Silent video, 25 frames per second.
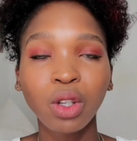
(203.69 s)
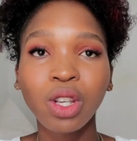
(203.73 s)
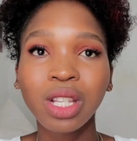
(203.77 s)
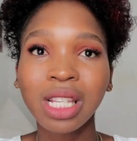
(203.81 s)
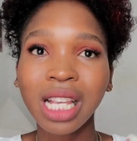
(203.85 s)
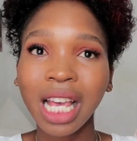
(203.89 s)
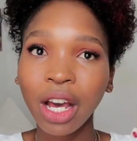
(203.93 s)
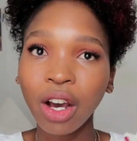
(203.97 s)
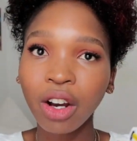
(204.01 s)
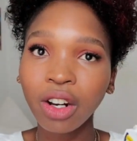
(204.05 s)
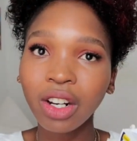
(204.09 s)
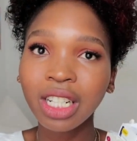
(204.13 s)
Your
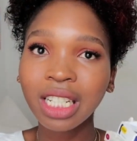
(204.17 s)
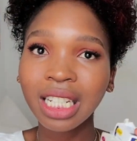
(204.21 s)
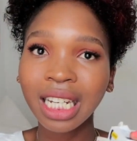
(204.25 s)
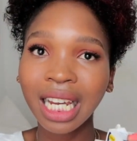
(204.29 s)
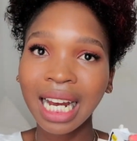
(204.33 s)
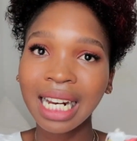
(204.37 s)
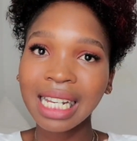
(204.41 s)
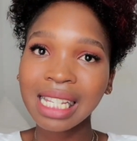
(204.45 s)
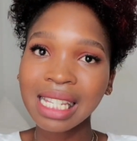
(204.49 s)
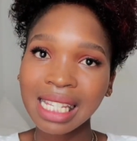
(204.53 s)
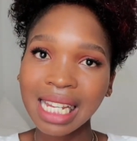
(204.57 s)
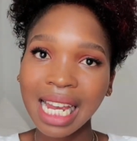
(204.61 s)

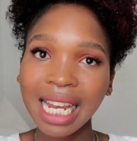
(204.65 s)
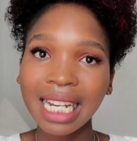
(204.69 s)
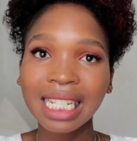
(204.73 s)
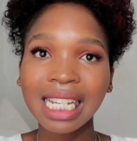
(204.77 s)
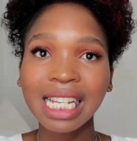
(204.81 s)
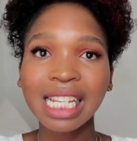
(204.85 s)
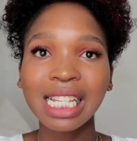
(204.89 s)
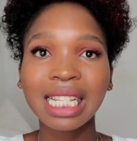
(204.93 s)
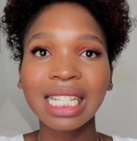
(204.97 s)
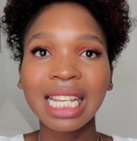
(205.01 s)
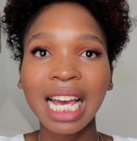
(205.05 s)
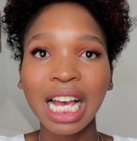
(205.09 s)
psychological
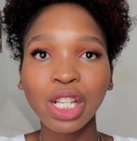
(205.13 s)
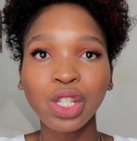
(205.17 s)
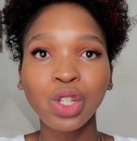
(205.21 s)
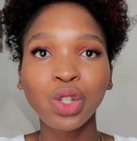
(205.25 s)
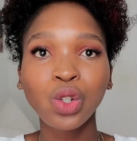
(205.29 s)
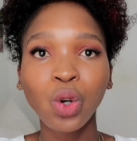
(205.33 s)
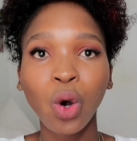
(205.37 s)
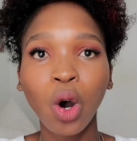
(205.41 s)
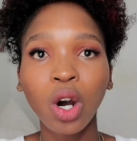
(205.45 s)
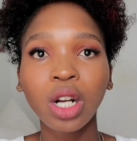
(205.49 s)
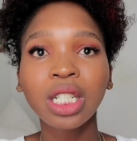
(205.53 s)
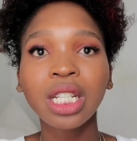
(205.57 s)
state does
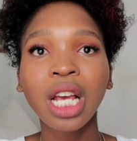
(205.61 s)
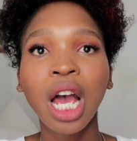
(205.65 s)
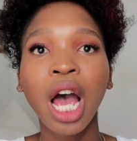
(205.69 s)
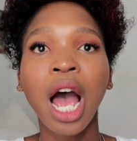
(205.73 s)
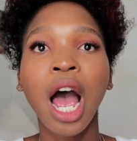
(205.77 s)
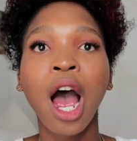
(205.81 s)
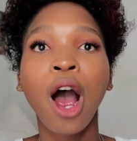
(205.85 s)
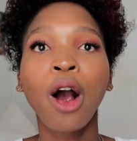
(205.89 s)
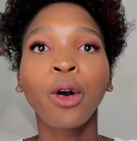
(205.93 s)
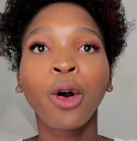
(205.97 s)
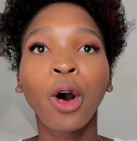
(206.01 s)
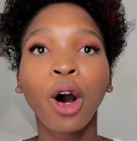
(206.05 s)
not
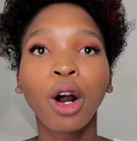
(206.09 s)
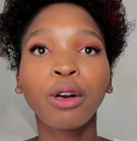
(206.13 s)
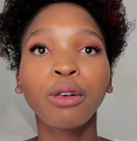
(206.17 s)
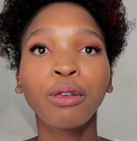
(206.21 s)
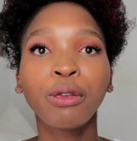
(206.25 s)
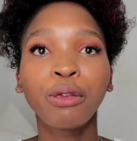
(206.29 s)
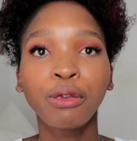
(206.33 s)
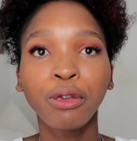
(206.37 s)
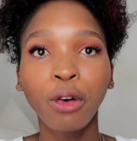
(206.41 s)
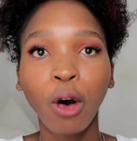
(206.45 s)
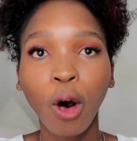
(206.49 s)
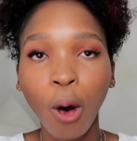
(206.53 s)

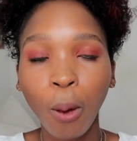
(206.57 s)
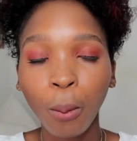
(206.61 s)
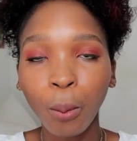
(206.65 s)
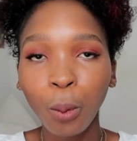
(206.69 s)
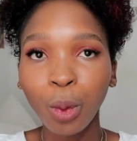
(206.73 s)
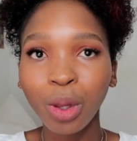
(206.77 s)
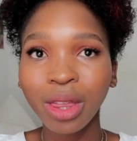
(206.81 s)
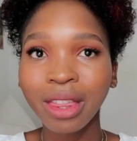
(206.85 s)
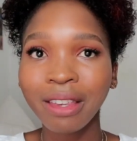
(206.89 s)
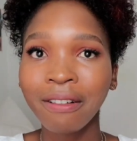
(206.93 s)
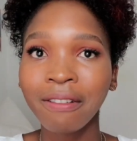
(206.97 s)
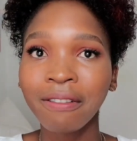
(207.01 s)
conform
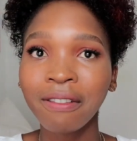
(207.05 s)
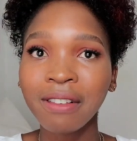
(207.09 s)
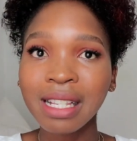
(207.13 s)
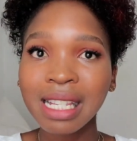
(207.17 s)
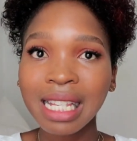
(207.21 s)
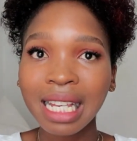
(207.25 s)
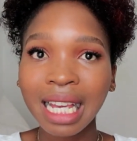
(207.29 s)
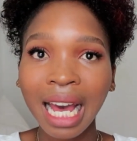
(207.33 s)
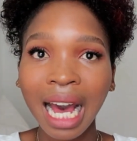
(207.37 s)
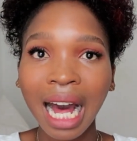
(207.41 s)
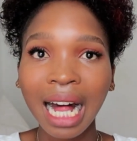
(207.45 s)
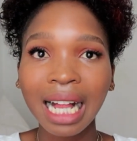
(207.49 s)
with the
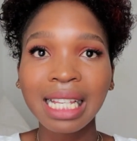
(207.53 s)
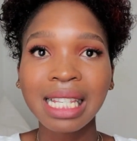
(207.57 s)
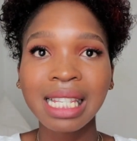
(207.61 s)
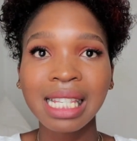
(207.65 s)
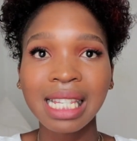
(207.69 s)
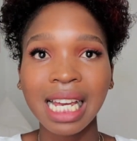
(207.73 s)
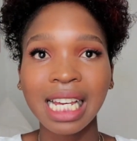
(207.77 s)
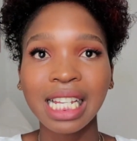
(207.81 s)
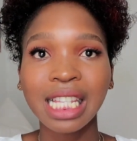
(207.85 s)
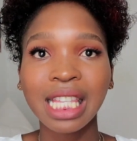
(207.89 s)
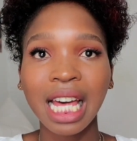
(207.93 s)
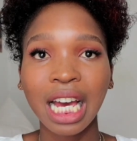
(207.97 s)
physical
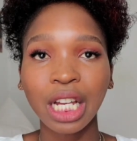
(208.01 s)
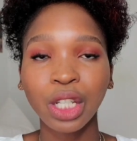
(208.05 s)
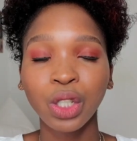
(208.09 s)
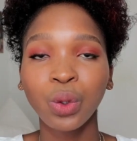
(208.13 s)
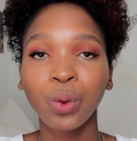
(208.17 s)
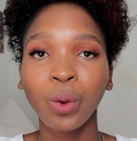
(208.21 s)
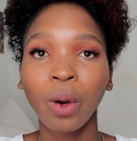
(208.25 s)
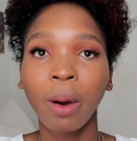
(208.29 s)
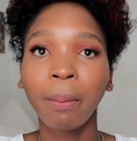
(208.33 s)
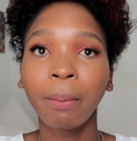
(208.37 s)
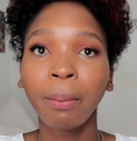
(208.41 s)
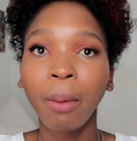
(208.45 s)
state that
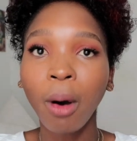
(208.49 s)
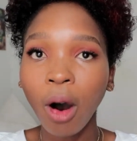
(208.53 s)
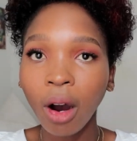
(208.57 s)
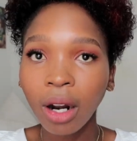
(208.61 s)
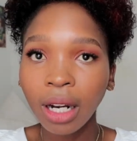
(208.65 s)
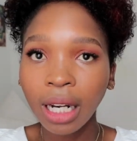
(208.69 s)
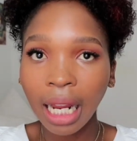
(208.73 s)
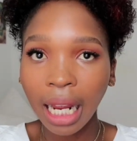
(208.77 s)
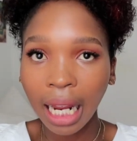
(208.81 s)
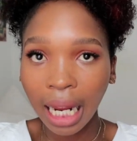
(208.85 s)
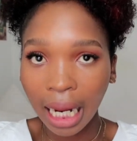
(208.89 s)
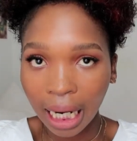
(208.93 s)
you were
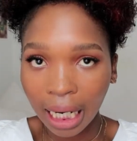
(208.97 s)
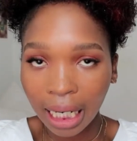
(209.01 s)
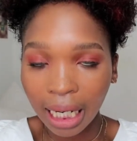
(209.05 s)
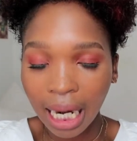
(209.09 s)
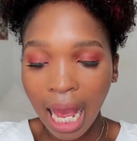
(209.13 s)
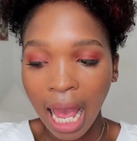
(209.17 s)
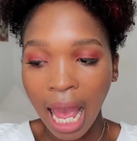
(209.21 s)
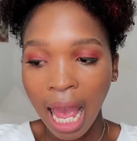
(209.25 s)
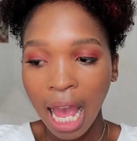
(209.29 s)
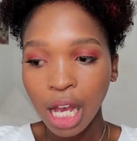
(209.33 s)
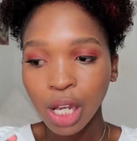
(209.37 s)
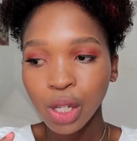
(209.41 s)
born
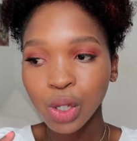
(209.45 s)
in.